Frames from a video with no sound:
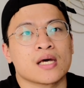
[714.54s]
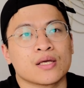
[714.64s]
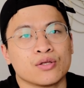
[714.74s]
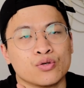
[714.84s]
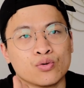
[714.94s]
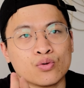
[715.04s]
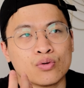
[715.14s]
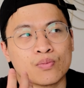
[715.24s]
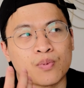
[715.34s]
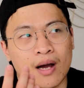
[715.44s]

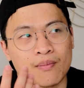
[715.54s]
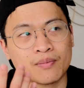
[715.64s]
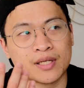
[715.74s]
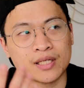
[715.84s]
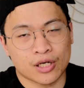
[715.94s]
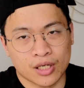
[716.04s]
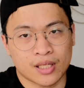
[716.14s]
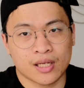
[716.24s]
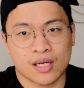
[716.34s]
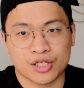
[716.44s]
you probably
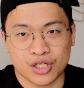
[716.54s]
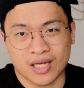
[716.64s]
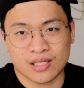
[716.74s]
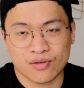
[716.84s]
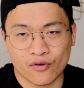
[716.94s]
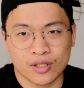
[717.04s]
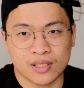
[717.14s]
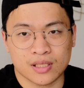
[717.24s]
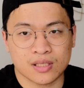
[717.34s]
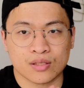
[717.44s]
could chase
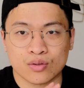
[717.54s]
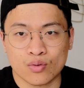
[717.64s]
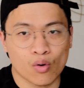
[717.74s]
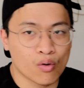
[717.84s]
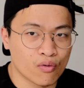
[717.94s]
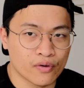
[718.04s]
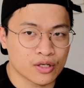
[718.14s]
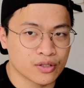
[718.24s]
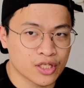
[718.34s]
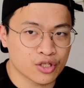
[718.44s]
fullness over
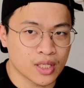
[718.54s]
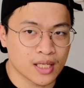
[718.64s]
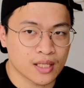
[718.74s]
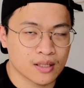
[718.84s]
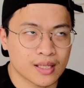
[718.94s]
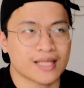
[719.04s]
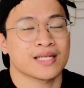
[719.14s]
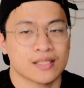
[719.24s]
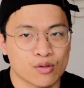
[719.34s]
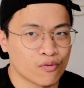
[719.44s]
conditioning, at
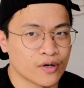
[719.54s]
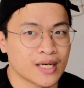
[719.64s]
least over